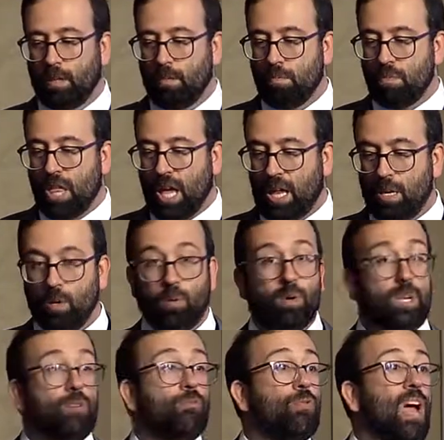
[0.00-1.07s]
then
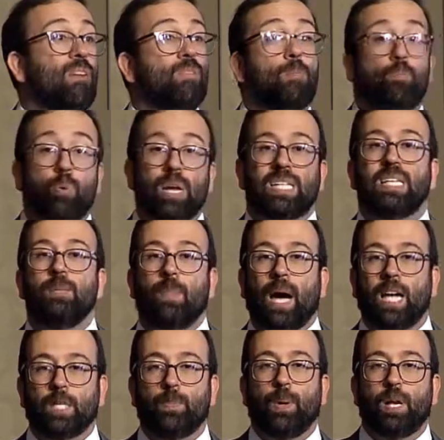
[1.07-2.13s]
if we have a present
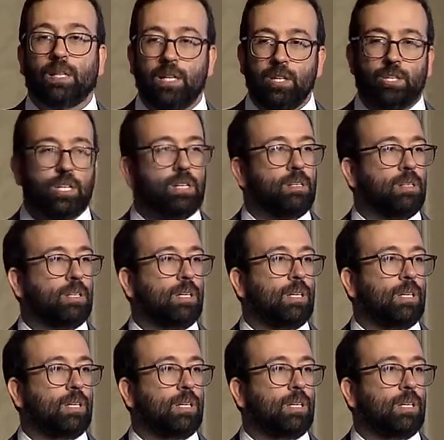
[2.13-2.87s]
bias politician,